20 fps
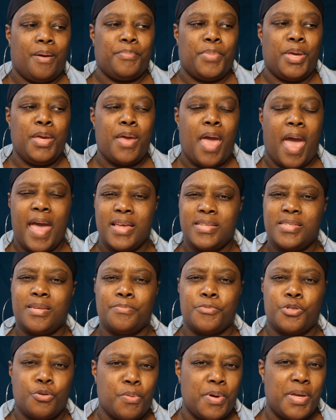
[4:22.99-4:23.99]
He had
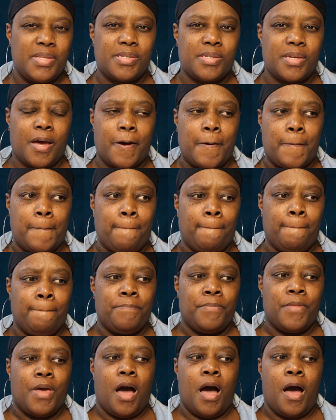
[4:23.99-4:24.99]
some tweets up.
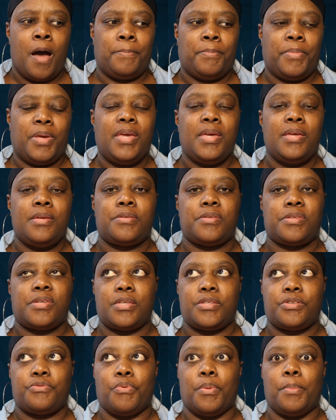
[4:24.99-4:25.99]
He's
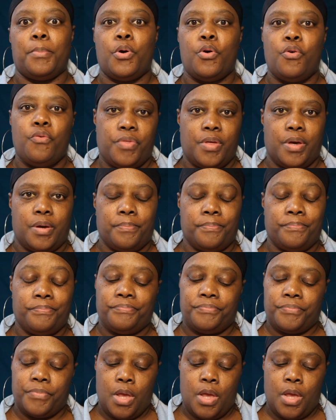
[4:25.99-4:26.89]
since removed them,